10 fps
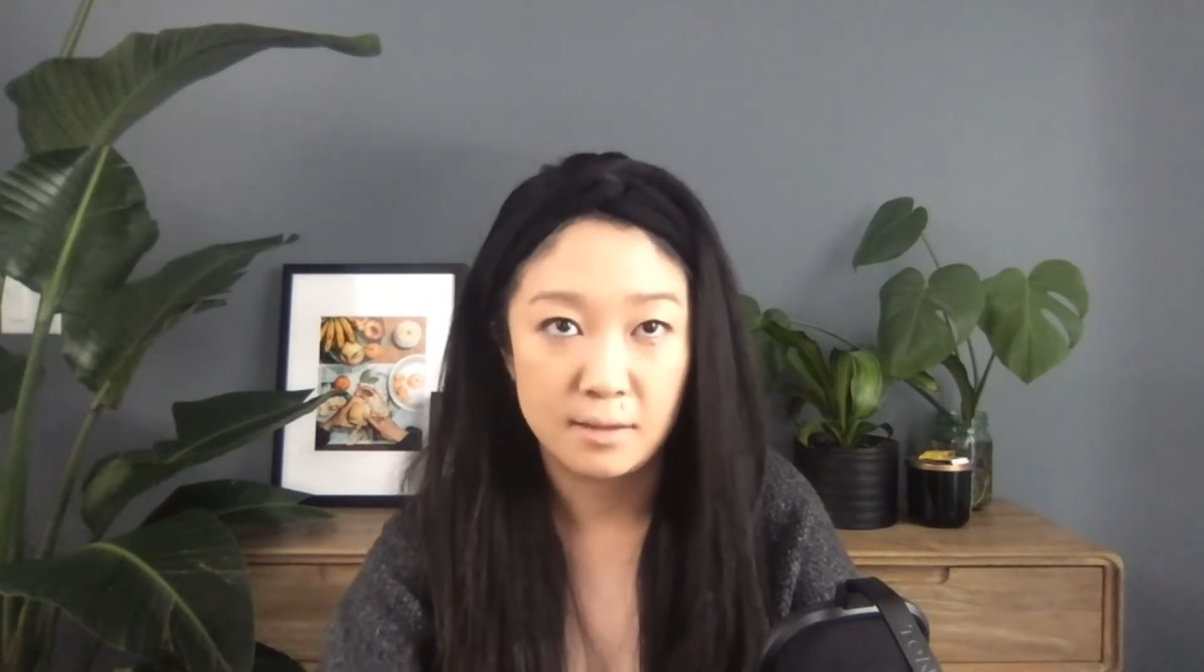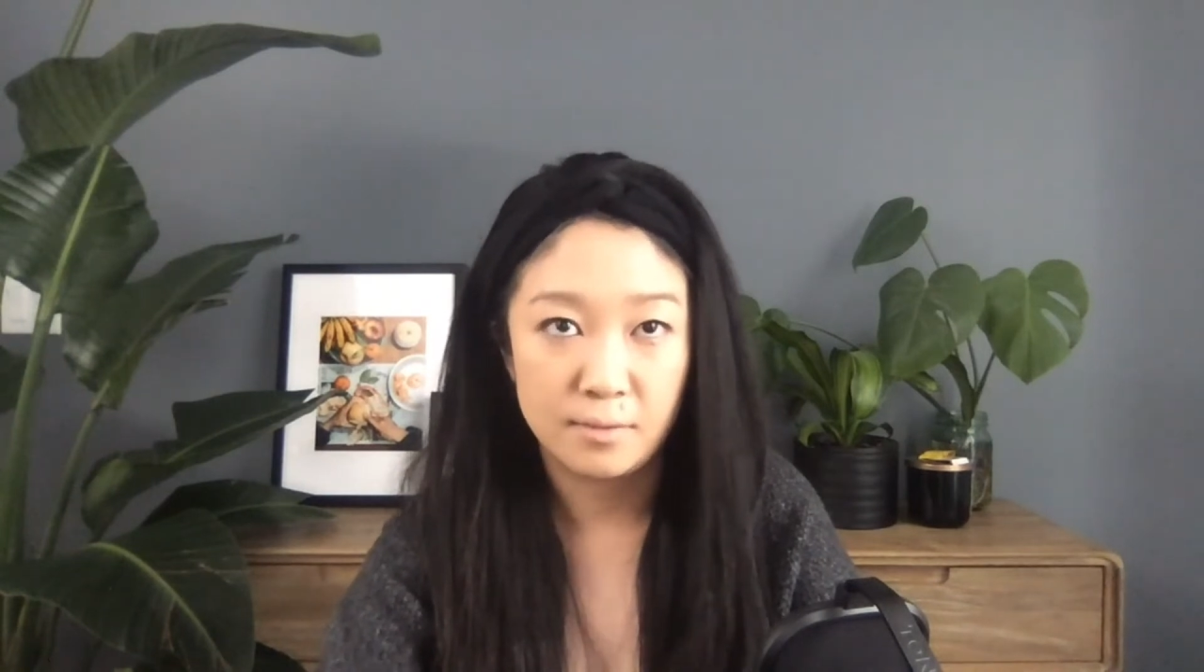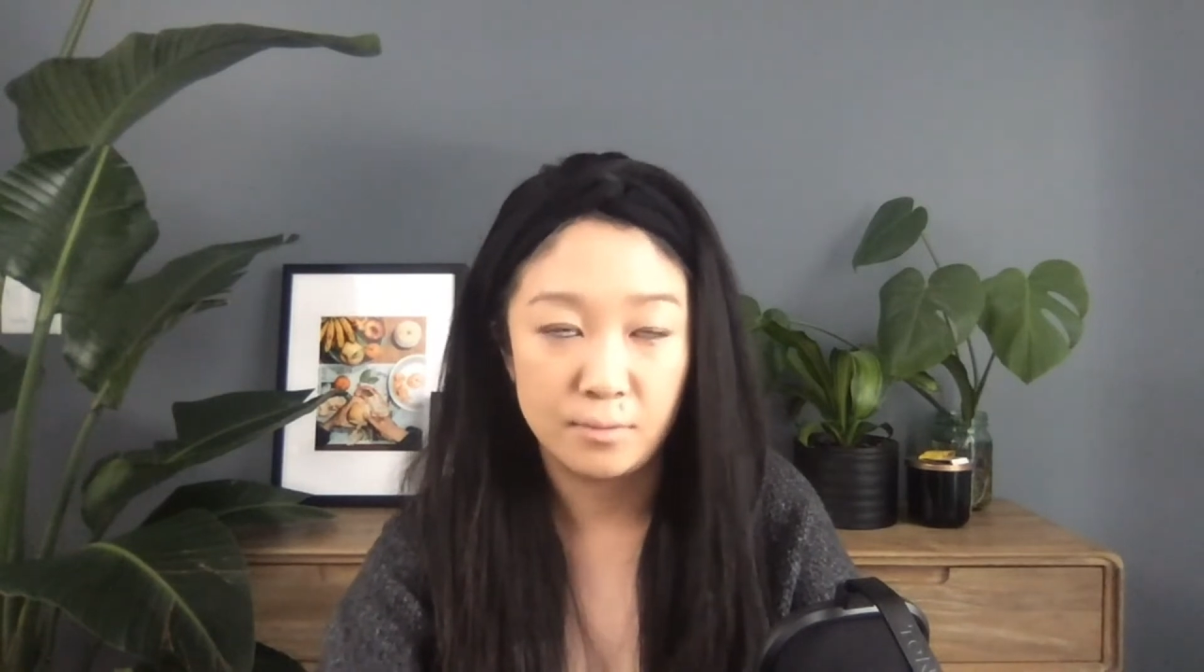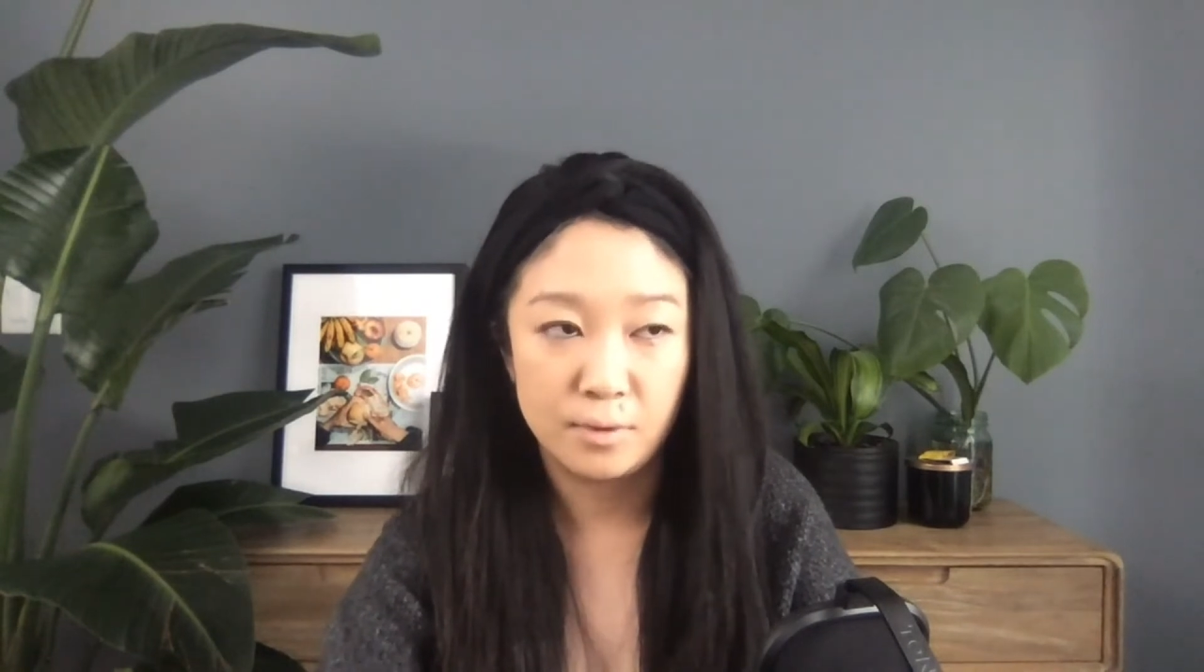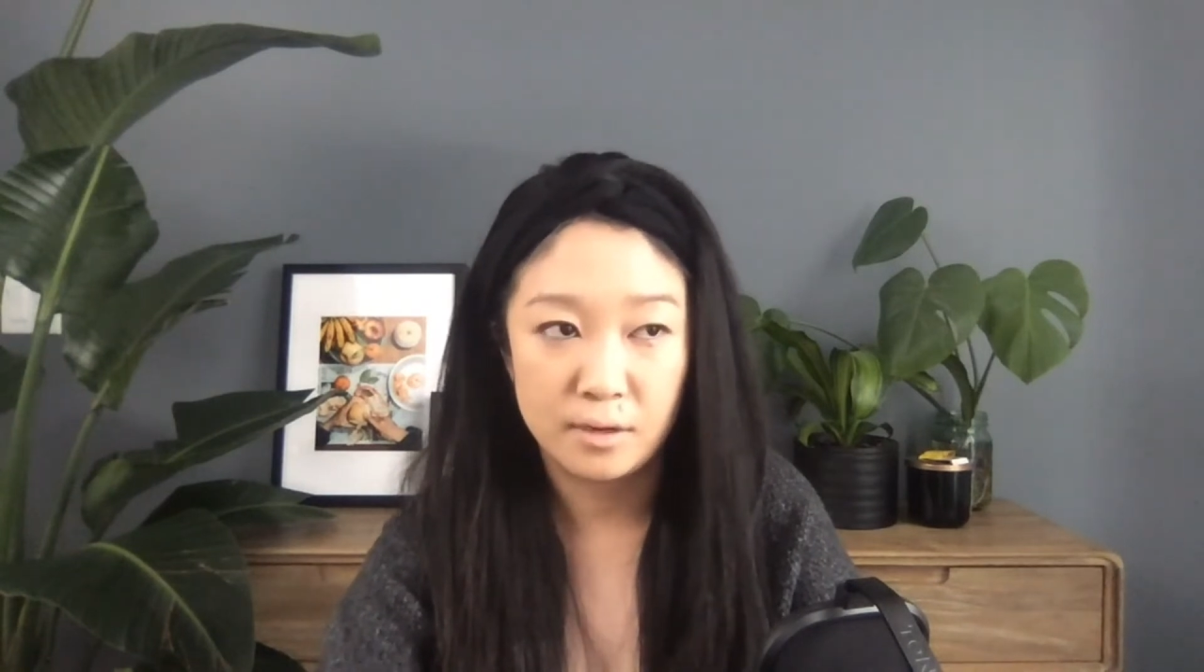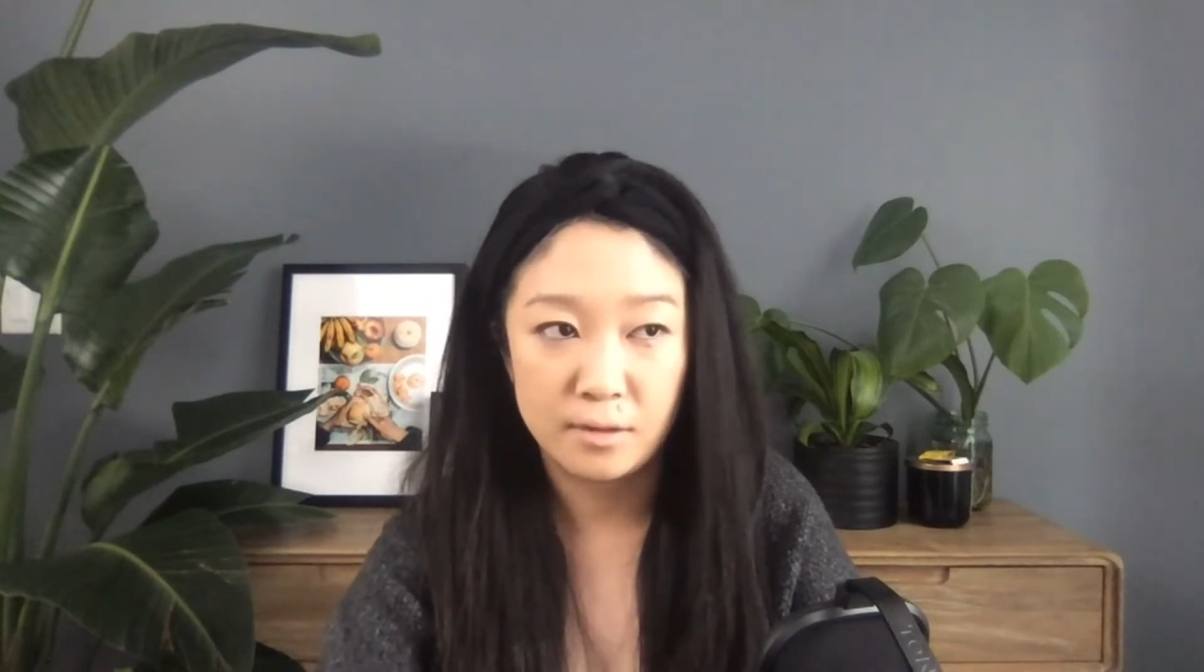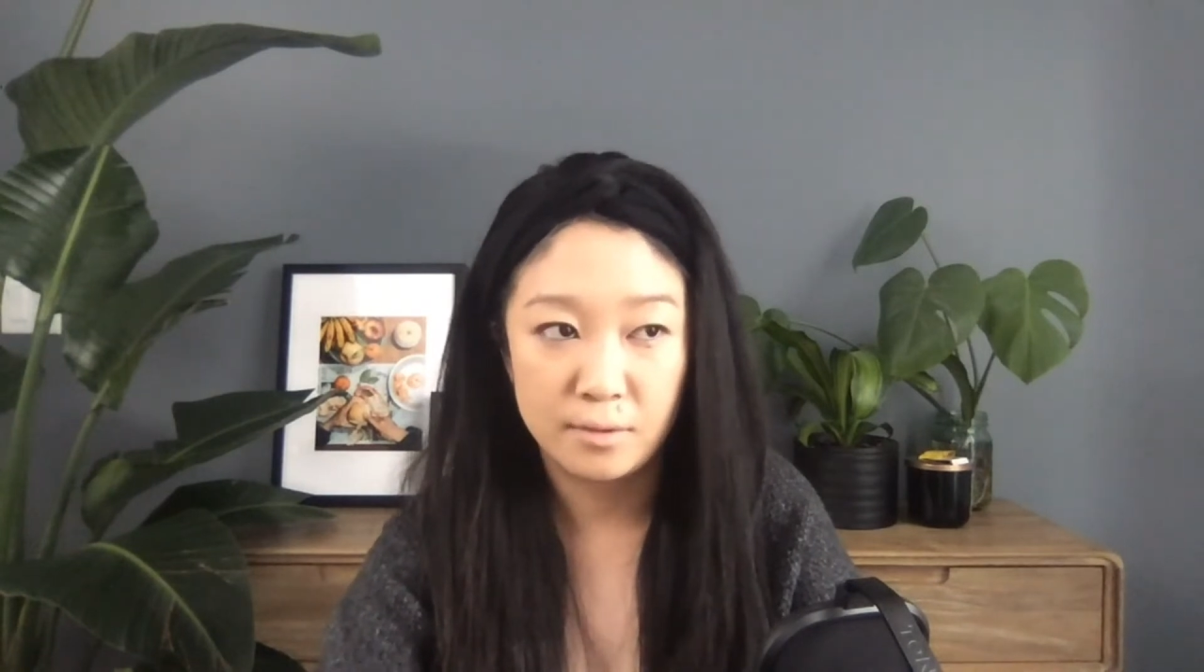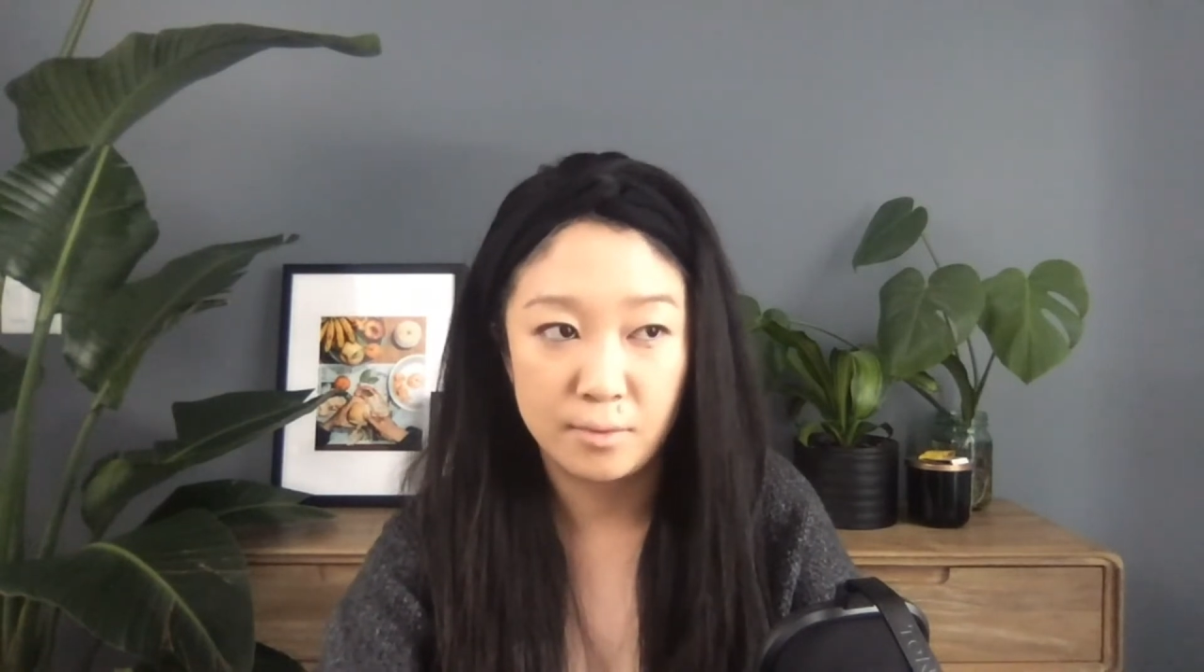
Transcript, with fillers: what are the